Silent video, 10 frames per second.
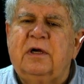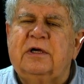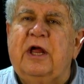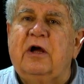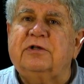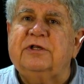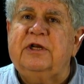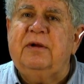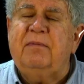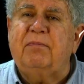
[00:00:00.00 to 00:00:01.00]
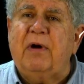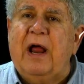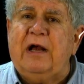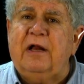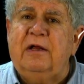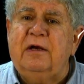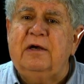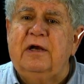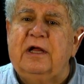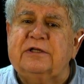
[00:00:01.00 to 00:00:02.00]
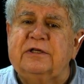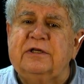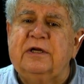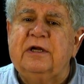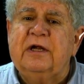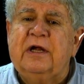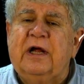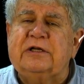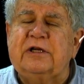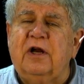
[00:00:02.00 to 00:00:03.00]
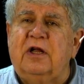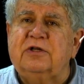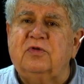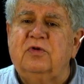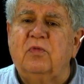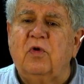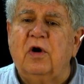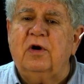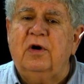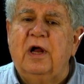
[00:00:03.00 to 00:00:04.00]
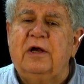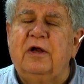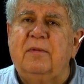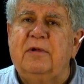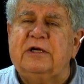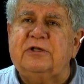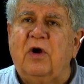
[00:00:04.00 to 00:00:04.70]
Kelsey Bradley Nixon as a lunchroom worker at W.S.